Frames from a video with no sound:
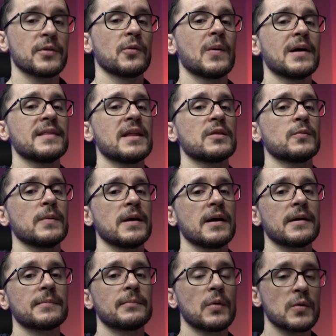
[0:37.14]
The one that we
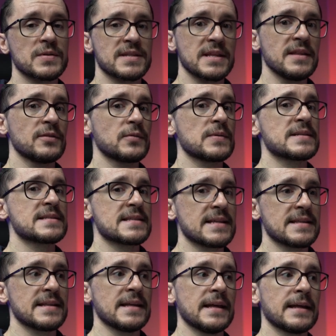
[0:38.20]
are most
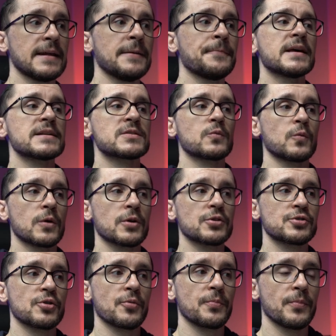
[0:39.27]
interested in is
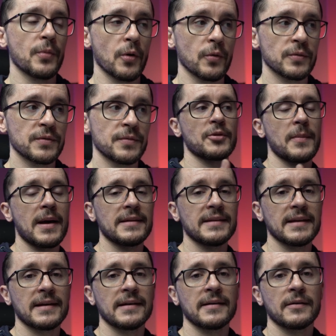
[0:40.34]
workshop mode,
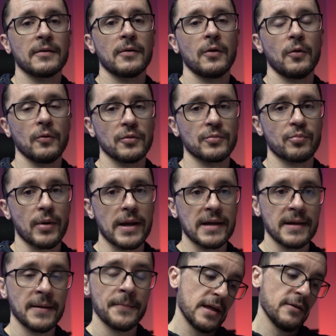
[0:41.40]
automatic hold brake.